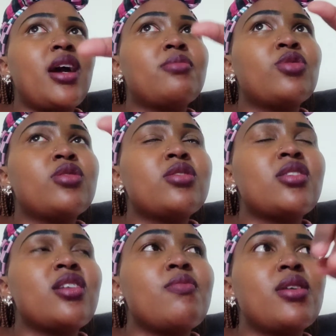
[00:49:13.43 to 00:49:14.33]
I'm not
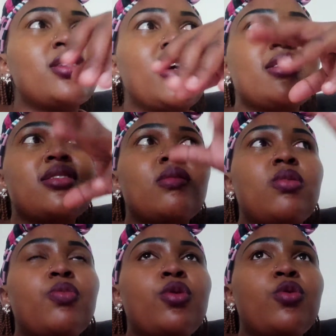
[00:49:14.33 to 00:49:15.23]

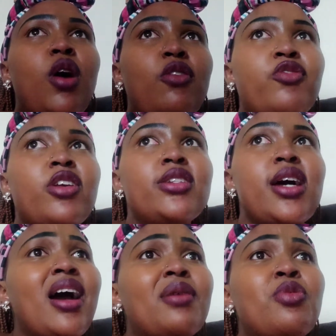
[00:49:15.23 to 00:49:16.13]
stigmatizing people who have
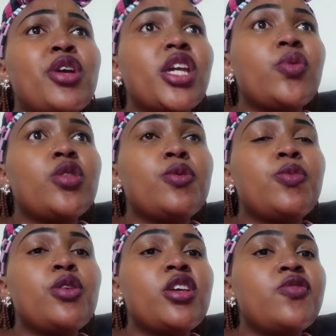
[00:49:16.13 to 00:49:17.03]
it. I'm okay with
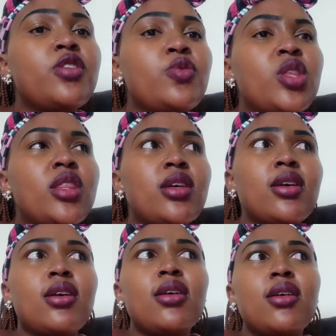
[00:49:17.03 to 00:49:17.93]
people living
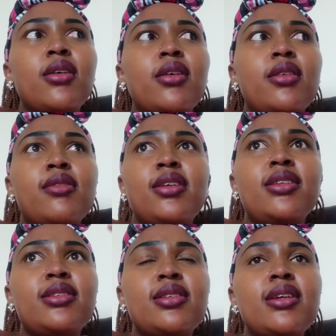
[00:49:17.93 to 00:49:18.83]
with the
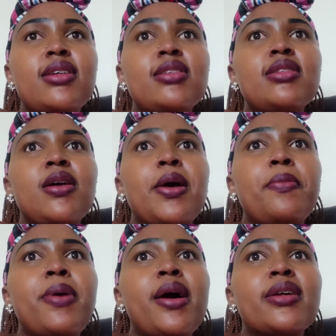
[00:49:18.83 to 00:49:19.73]
disease,
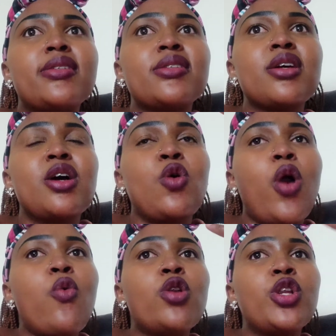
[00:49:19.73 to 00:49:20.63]
but
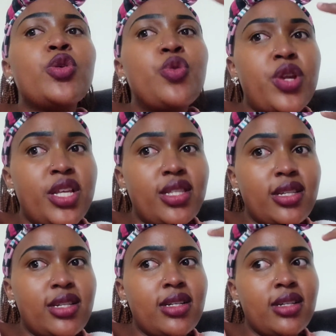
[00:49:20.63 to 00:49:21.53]
why would you
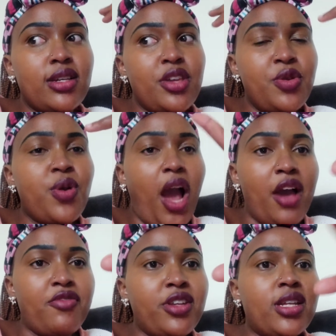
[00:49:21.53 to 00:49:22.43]
risk you
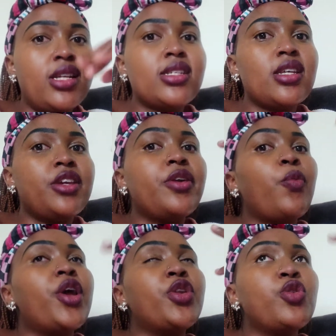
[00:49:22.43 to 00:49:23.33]
having it
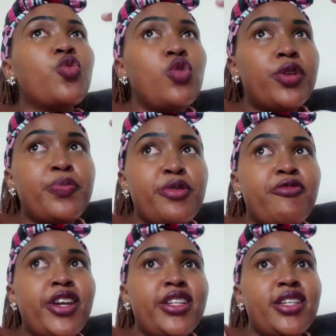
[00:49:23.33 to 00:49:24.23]
when you could
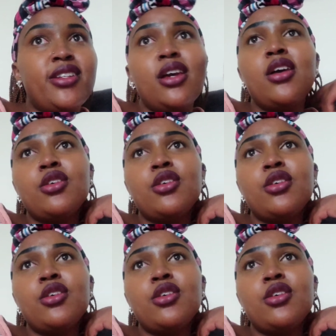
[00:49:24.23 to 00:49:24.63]
prevent it?